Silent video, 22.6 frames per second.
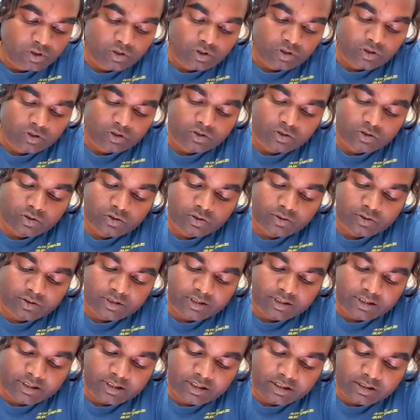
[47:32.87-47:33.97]
So
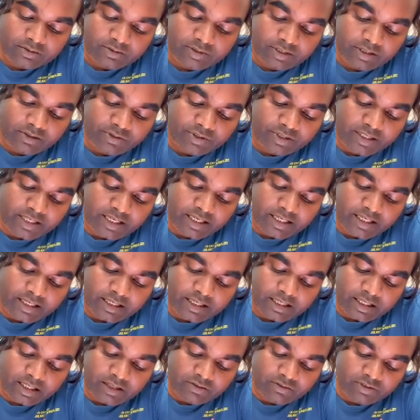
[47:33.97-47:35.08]
in this way we can
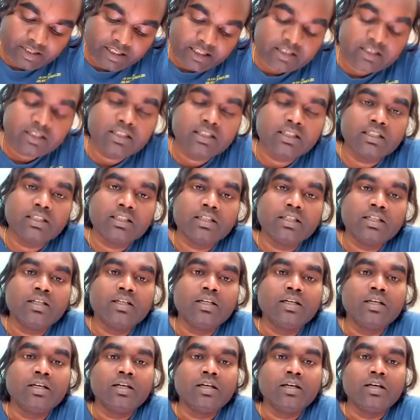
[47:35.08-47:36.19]
calculate the
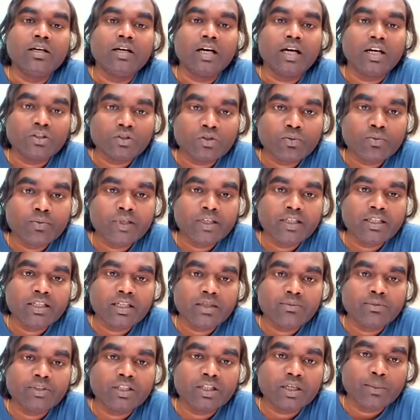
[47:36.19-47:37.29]
argument
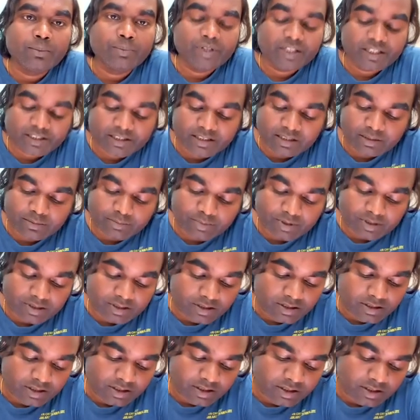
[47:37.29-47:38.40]
of the complex number.
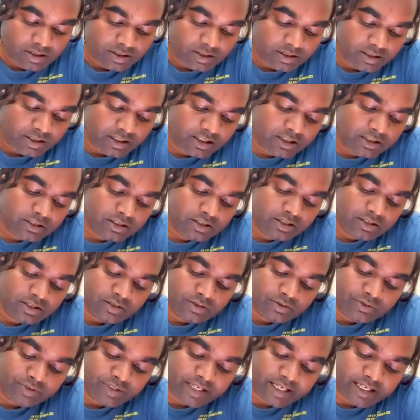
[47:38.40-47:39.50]
Thus
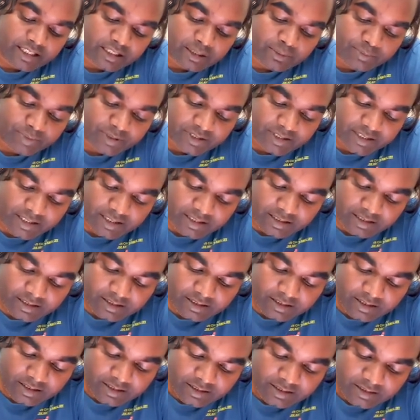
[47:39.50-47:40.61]
we can represent
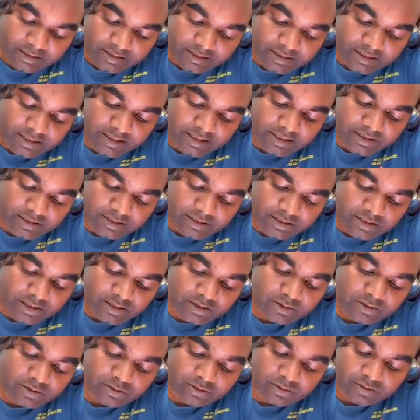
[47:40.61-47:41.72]
z is equal
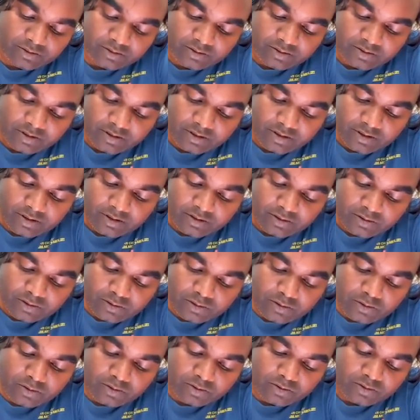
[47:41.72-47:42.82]
to
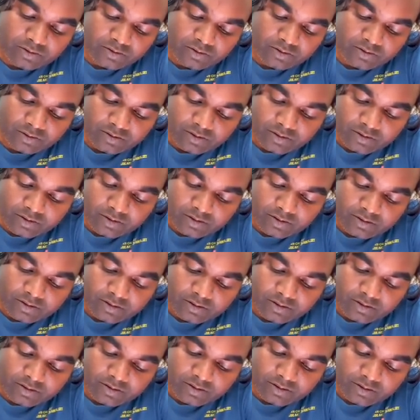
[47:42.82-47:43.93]
2
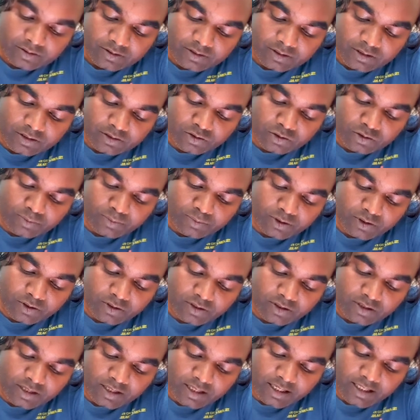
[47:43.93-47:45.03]
e to the
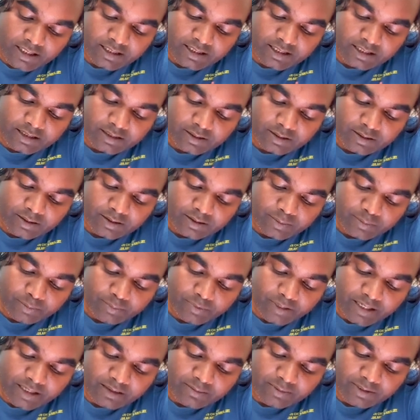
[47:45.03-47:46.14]
power I
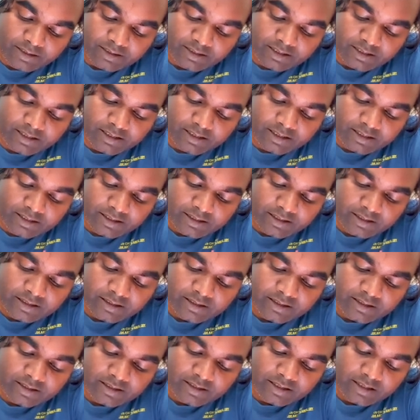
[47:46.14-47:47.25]
pi by 3
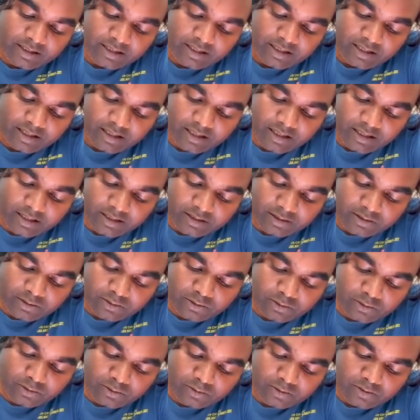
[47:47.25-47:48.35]
or 2